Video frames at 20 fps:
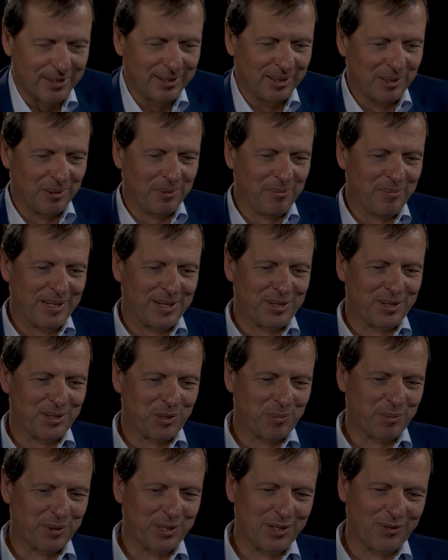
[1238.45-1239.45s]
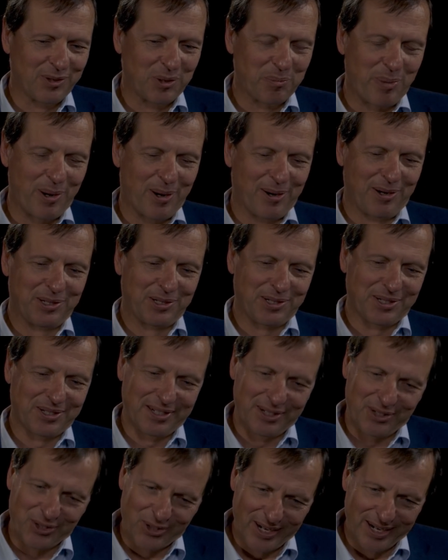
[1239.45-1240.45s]
going to mention specific parties because
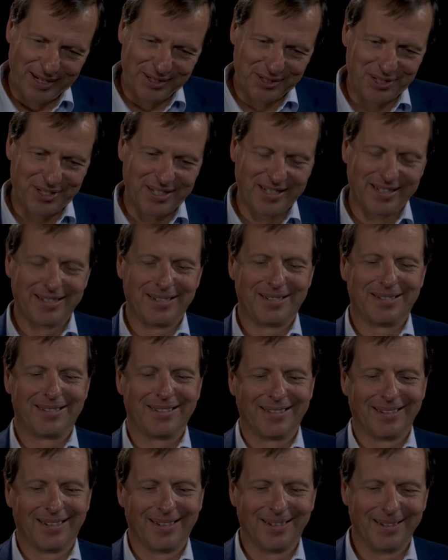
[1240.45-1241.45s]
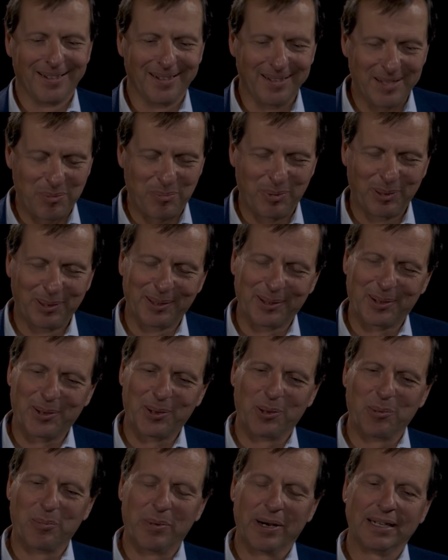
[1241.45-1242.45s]
I try and stay
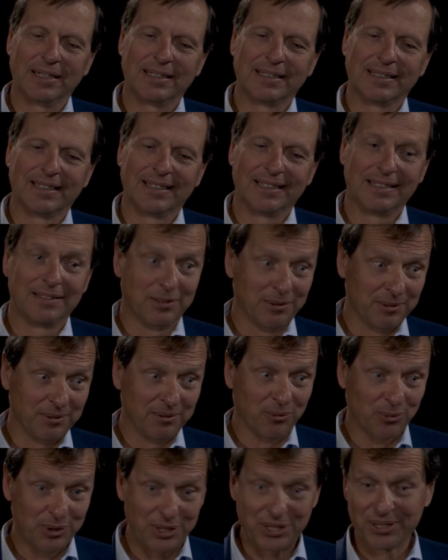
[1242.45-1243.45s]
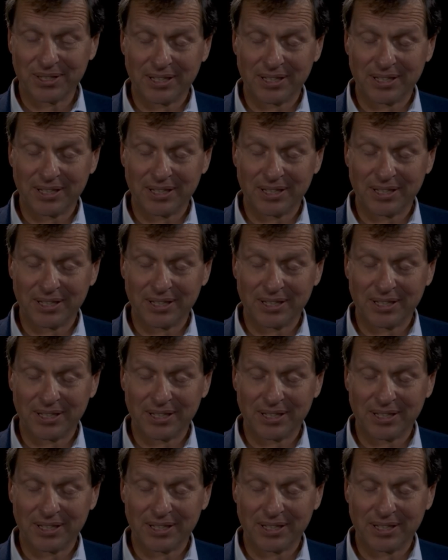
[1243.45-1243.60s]
apolitical, but in the recent